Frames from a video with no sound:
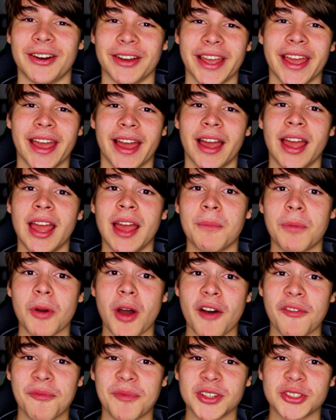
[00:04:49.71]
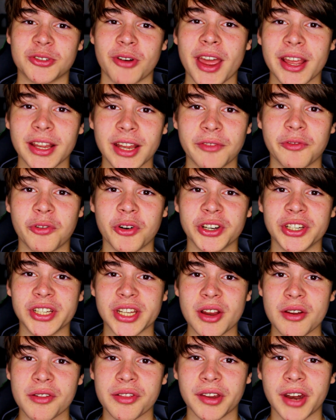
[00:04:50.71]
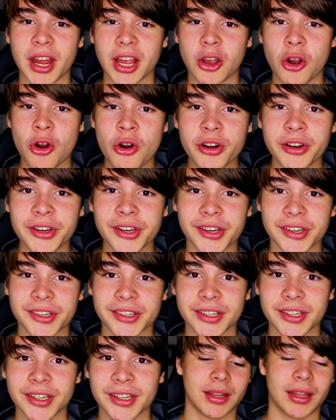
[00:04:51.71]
Yeah, bro, I've been trying that for years and I couldn't.